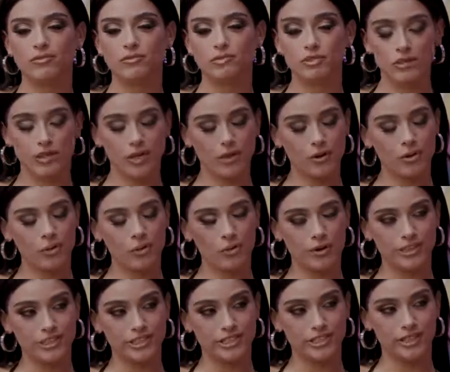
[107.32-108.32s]
During
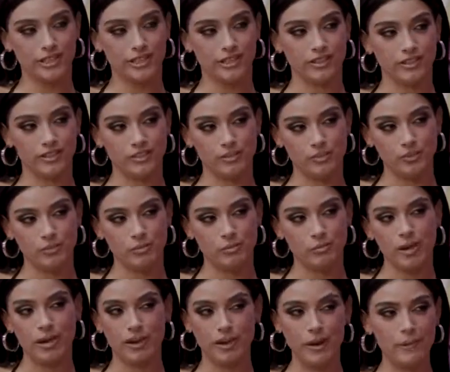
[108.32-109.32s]
quarantine, did you
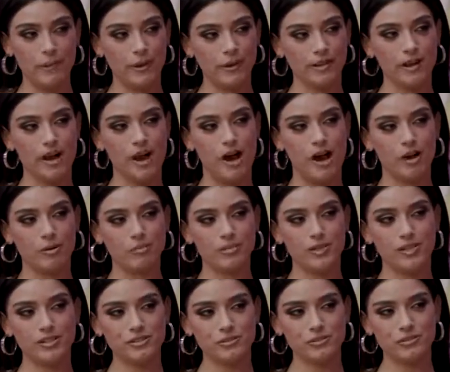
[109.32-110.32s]
pick up any
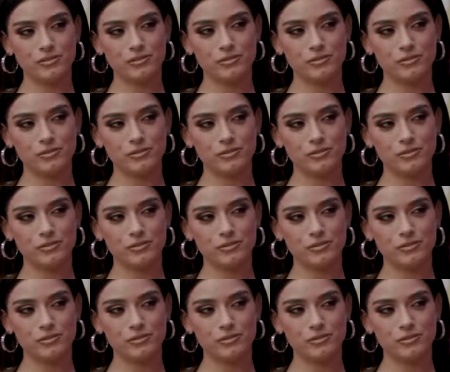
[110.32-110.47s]
hobbies?